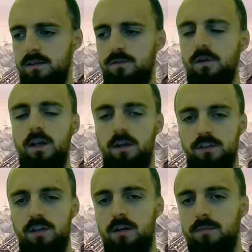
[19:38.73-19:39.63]
fully
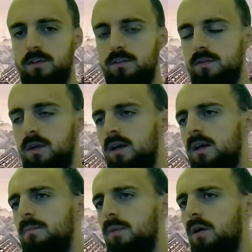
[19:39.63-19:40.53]
autonomous,
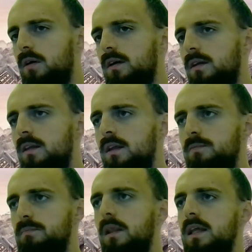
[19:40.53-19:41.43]
mm-hmm. but
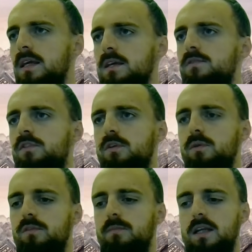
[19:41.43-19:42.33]
it's believed
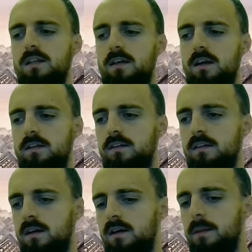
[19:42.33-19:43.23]
to have maintained
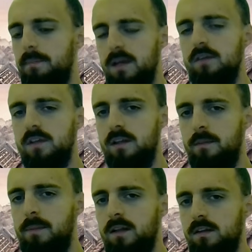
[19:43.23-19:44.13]
a bit of
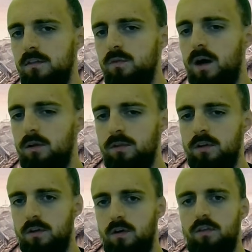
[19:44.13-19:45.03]
independence while
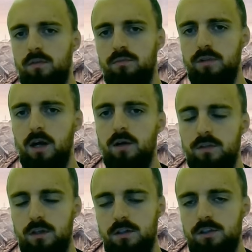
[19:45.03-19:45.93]
under Northumbrian
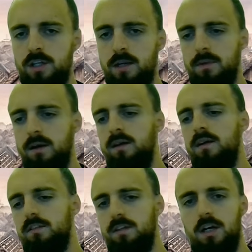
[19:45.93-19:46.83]
overlordship
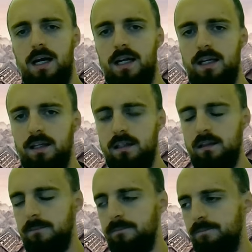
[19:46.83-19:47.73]
as a client
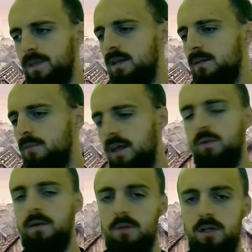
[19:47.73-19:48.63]
kingdom. But
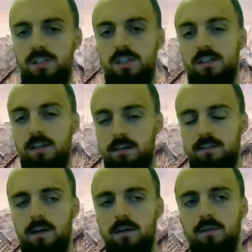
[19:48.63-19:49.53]
then when Mercia
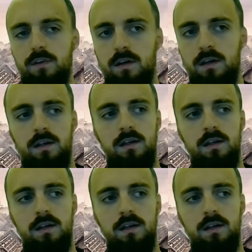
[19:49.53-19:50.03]
takes it over